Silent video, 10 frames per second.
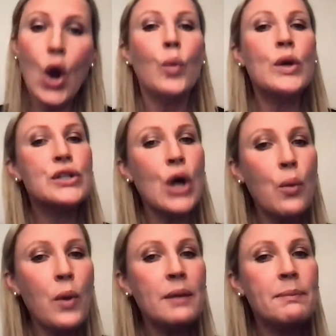we don't
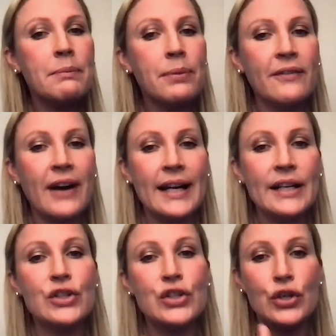want to be
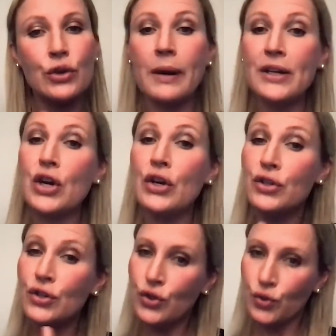providing too much
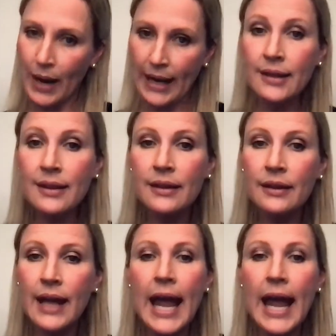strength.